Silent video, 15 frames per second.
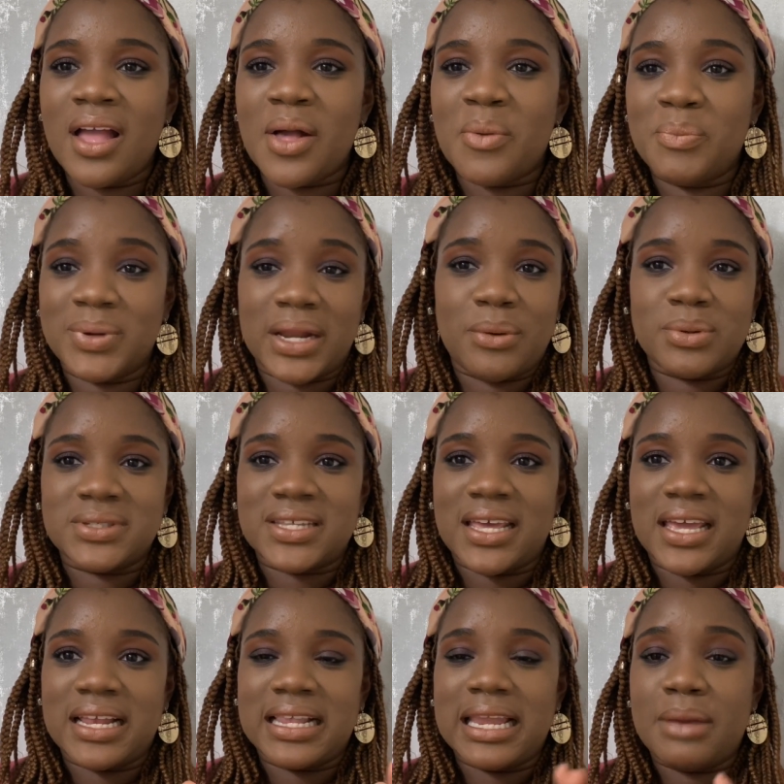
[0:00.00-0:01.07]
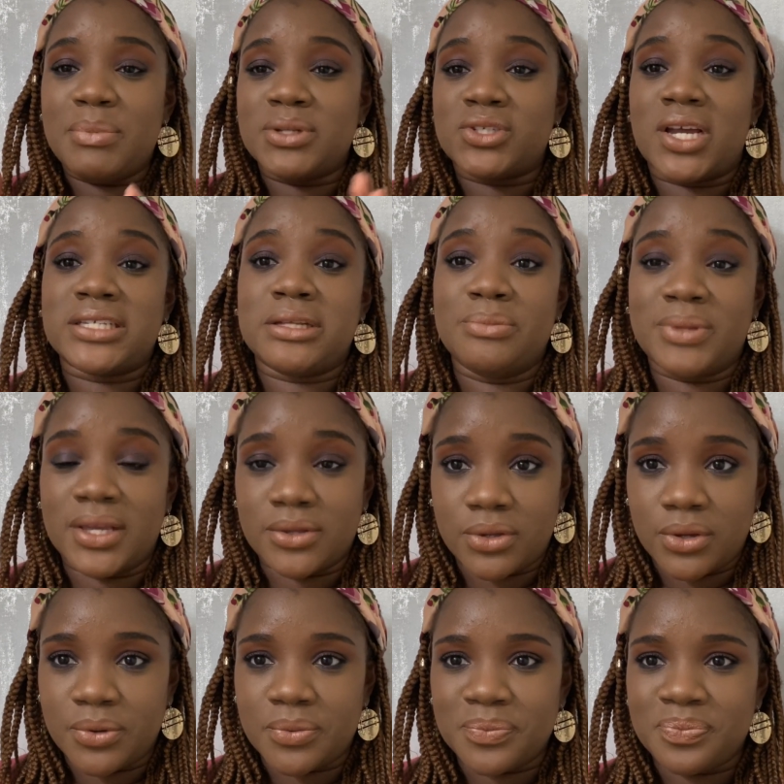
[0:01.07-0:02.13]
but I was like, let me try something
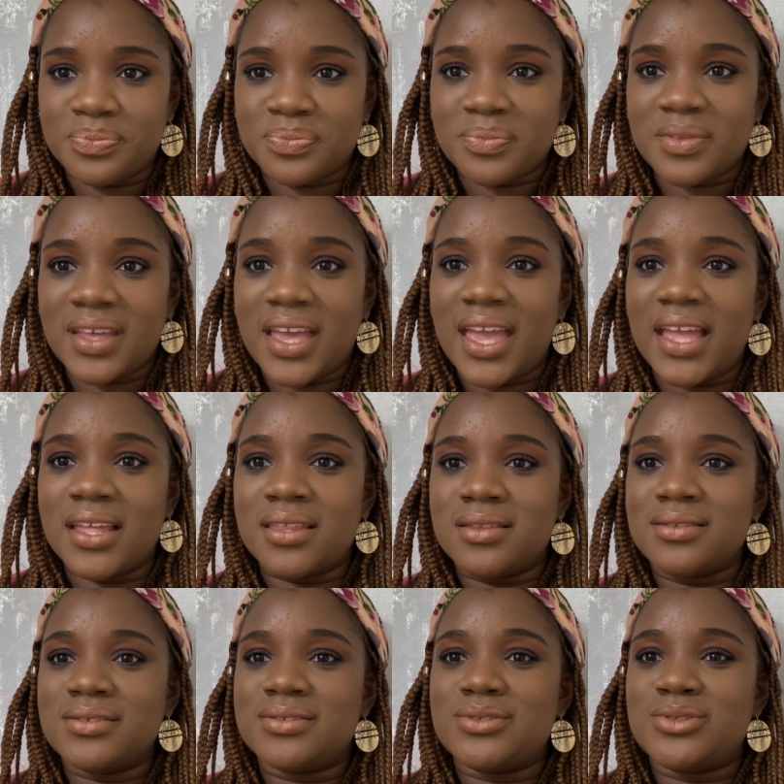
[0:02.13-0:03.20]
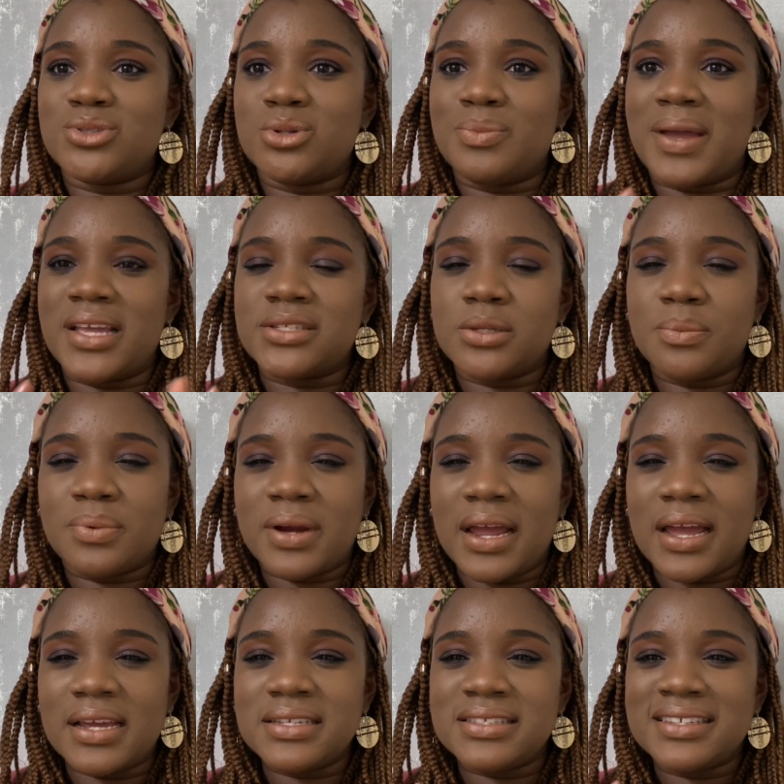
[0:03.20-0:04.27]
new. And to my
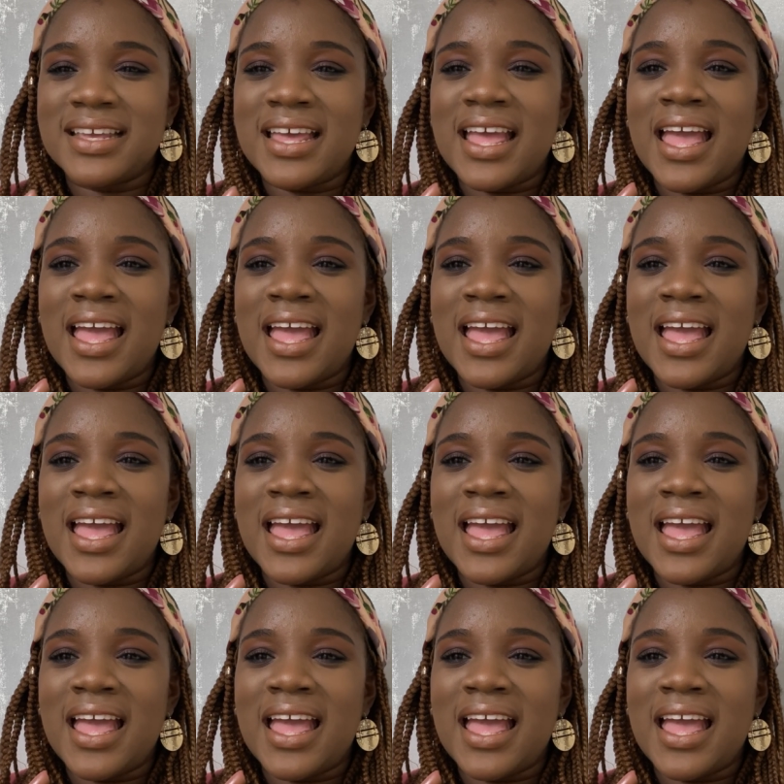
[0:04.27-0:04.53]
surprise,